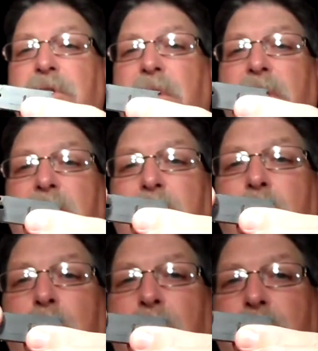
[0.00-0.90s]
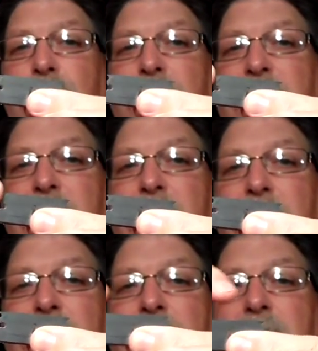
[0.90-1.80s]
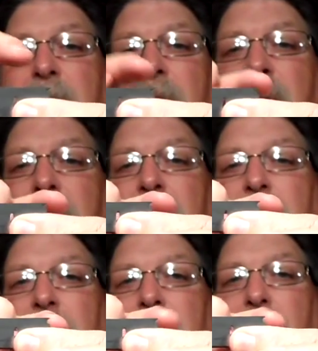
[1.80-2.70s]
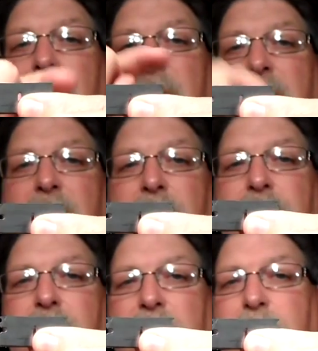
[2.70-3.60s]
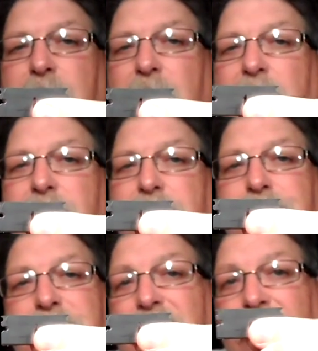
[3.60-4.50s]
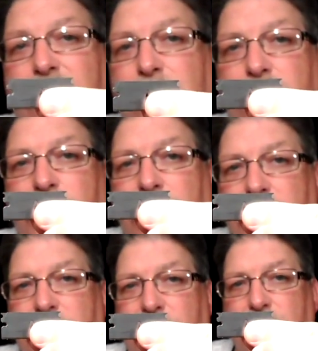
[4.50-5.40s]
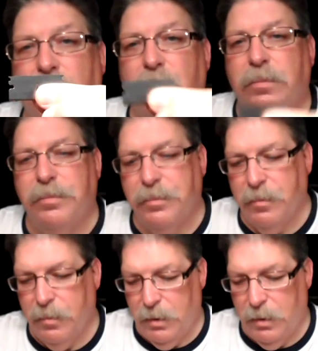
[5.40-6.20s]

with just the little corners right here and right here snipped off. I use a pair of scissors.